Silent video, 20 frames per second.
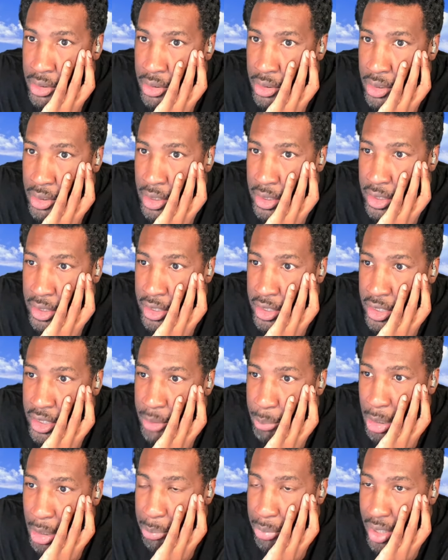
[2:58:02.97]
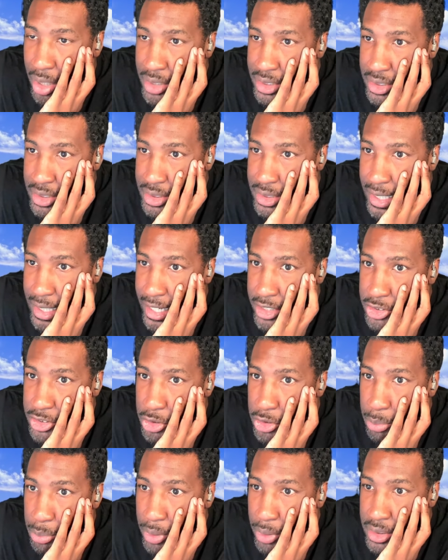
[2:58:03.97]
Then in my projects,
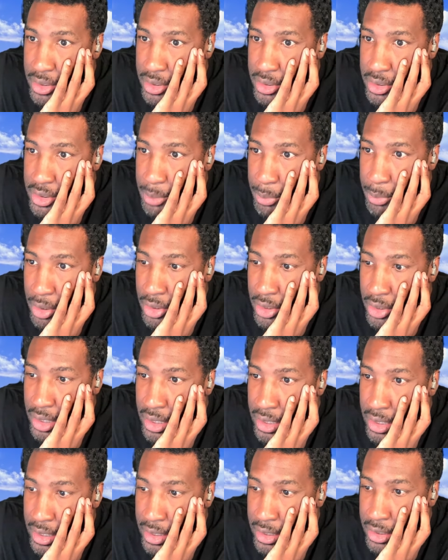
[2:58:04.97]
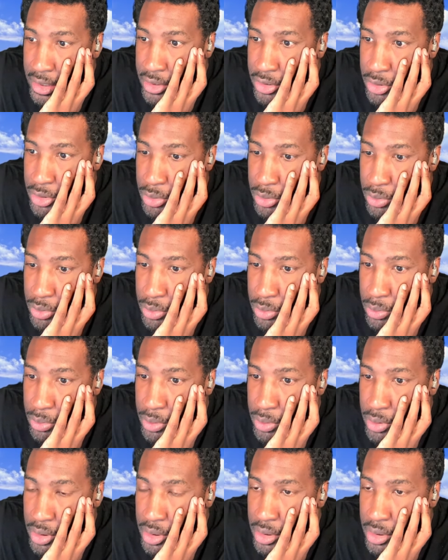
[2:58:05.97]
actual projects, I'm going to need to